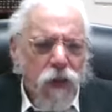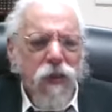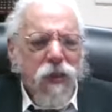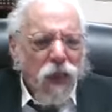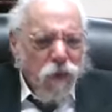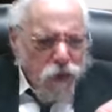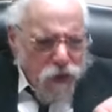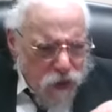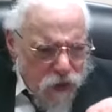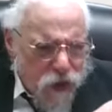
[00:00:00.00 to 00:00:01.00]
And the Sefer
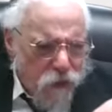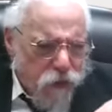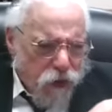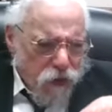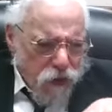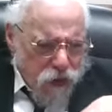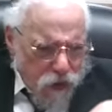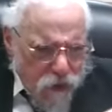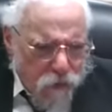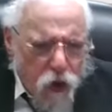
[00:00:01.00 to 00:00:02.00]
is, in Sefer Torah is a
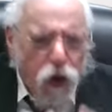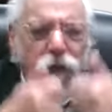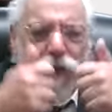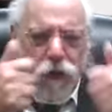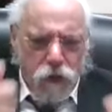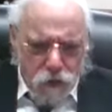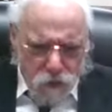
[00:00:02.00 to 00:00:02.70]
din of covered.